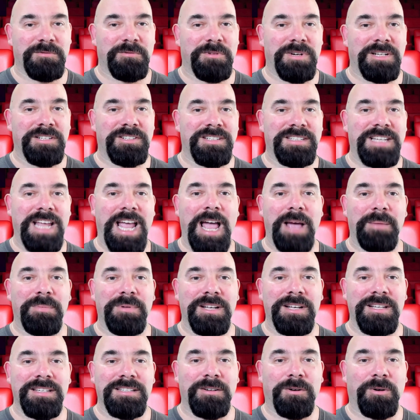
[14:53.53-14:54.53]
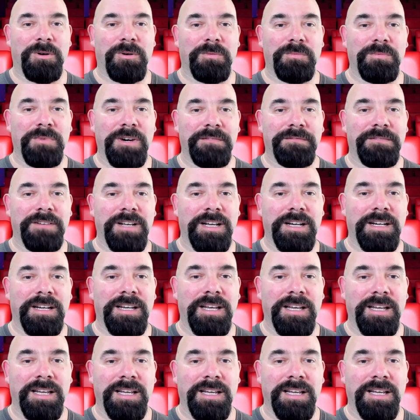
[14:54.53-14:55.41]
what just happened is horrific.